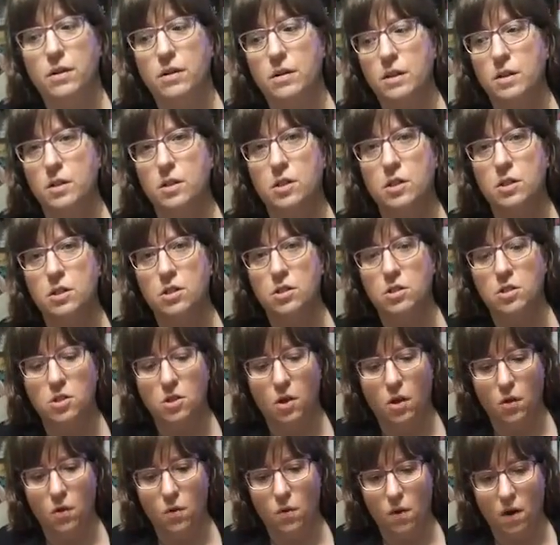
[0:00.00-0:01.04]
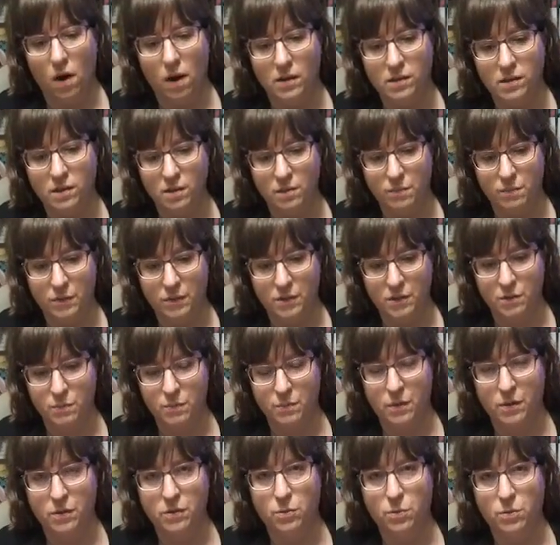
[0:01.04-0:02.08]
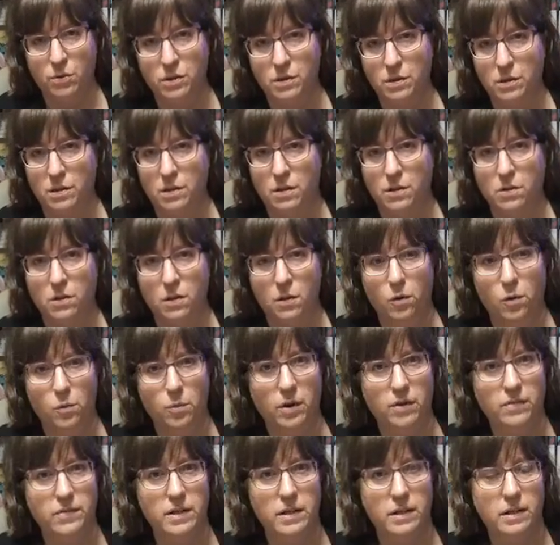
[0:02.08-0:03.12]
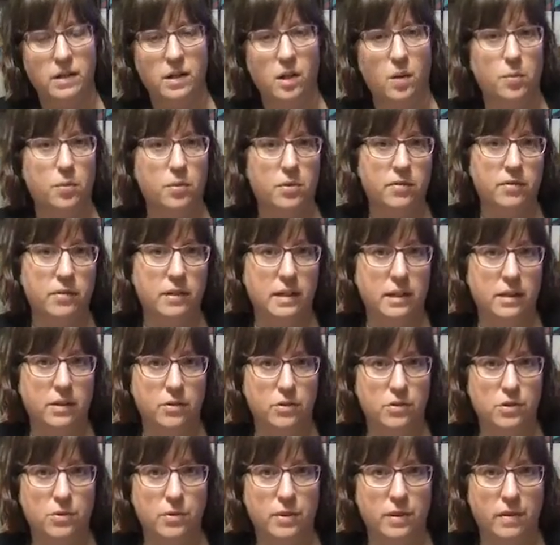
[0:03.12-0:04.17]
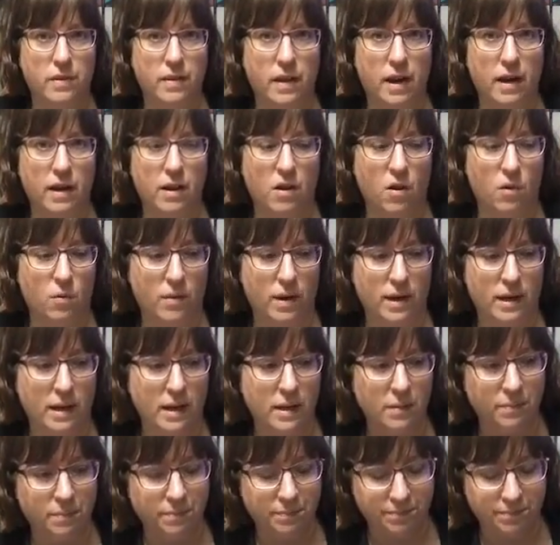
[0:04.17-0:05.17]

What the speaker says: So awesome. This month was the globe. I've done a couple of videos with that already.